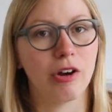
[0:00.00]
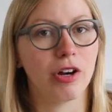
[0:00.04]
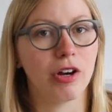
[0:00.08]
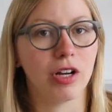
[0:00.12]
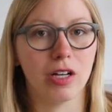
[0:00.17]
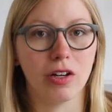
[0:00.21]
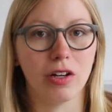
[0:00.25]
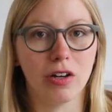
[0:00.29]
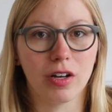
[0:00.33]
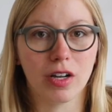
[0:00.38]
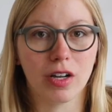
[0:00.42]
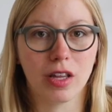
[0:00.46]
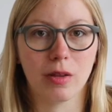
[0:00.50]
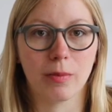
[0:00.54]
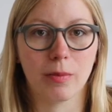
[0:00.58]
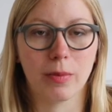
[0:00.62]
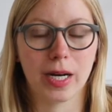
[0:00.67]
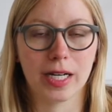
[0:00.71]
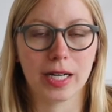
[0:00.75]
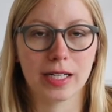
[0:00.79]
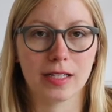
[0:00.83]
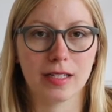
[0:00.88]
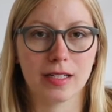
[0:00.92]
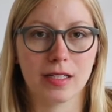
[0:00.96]
early on in the
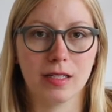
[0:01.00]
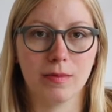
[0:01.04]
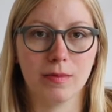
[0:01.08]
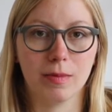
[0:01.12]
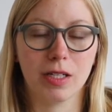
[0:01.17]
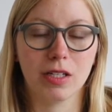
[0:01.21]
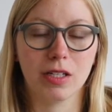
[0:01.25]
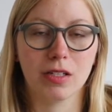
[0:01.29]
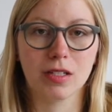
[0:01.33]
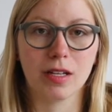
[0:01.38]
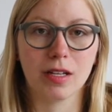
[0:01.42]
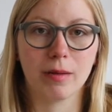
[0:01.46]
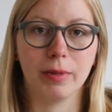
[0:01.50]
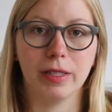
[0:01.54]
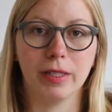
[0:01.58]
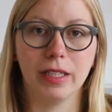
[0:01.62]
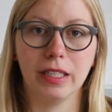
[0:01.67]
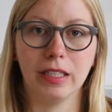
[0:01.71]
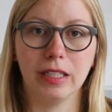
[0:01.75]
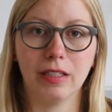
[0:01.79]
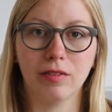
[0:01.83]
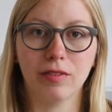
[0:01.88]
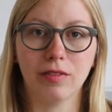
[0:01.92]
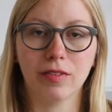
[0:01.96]
pregnancy, because I
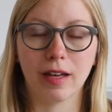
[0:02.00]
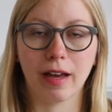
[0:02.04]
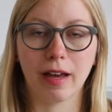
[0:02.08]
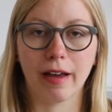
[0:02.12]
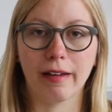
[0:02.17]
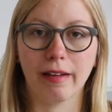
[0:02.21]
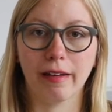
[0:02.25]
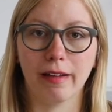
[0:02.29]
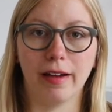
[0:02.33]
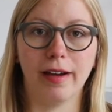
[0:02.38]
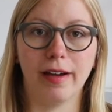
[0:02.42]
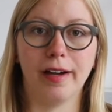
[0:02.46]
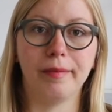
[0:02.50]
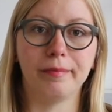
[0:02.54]
believe that